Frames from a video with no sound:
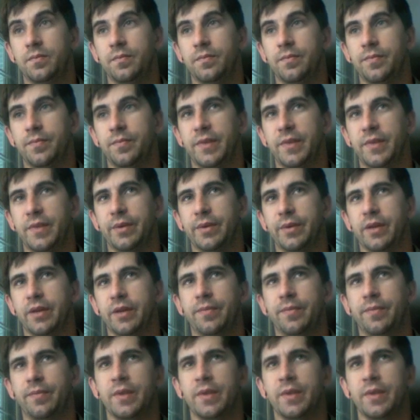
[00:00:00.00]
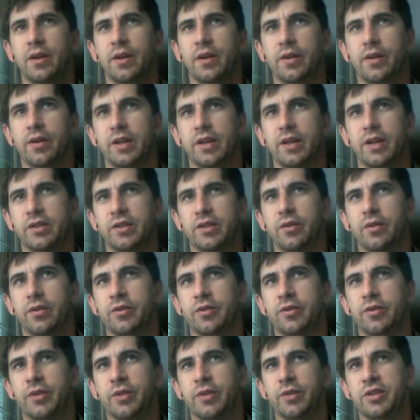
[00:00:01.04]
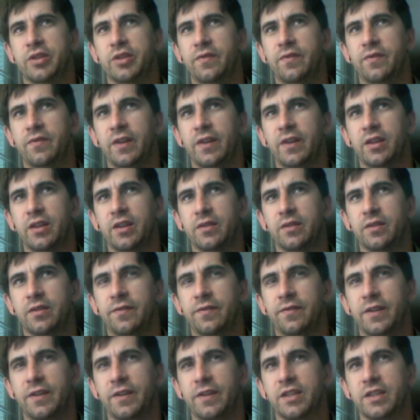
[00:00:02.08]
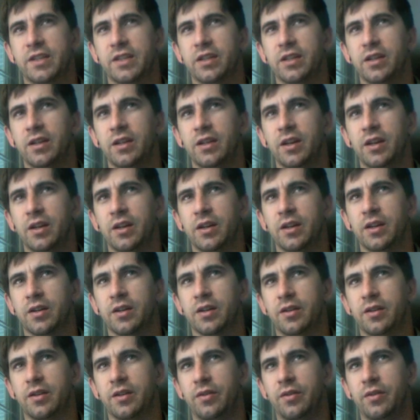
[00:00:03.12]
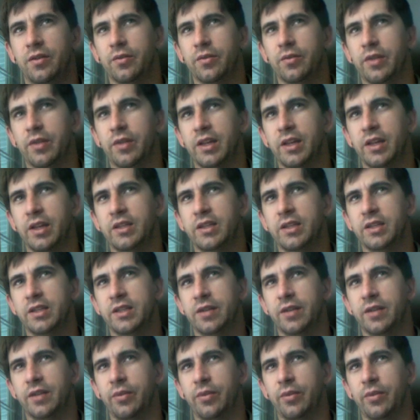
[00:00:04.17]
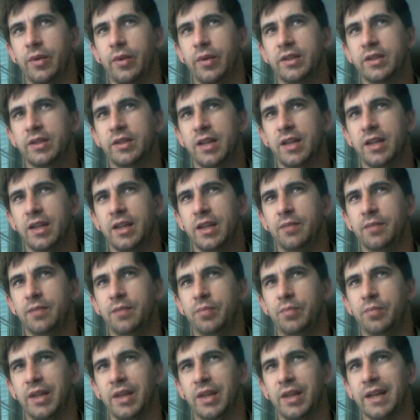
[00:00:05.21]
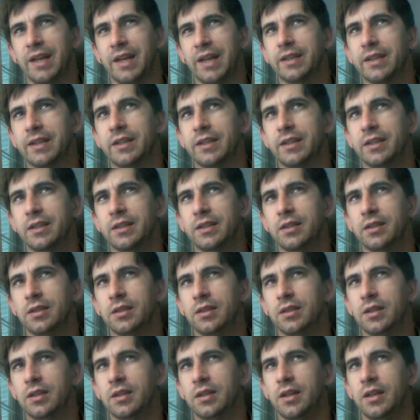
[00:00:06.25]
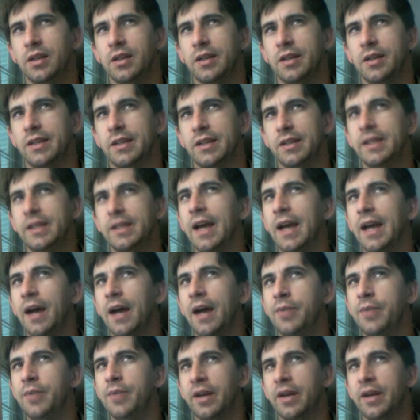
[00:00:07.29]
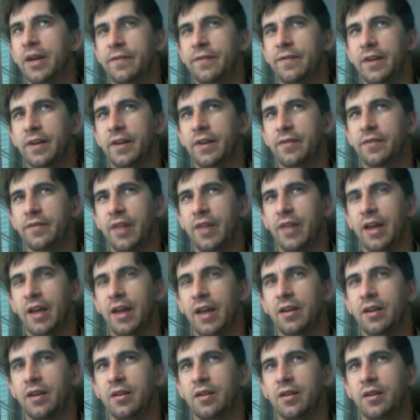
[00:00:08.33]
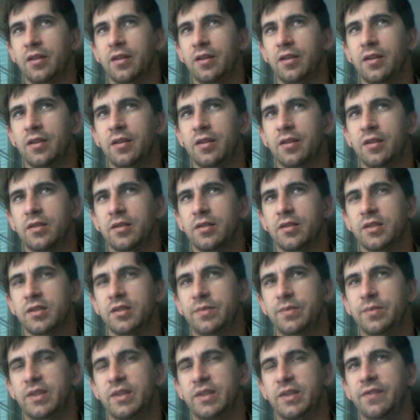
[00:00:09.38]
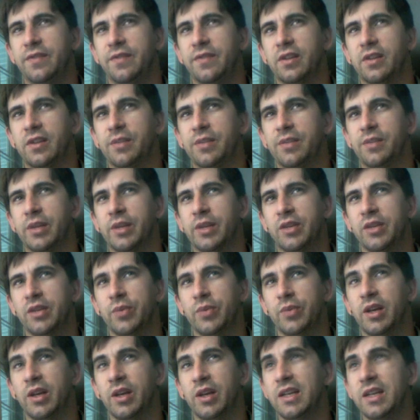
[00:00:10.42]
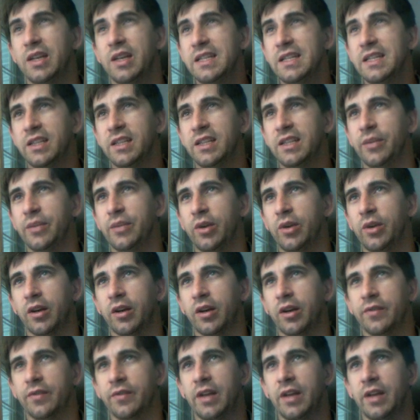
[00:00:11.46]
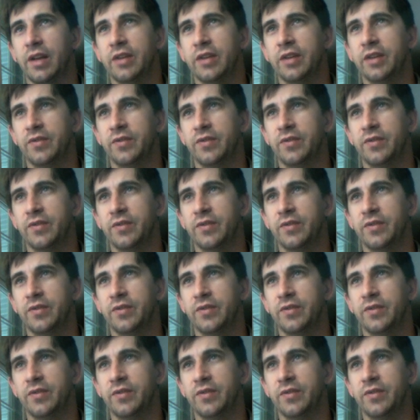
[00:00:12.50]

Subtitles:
There we go. Okay, so our direction facing north, east, southwest, and then blank. Yeah, I'm not a fan of that. Specifically because we can easily walk off the edge of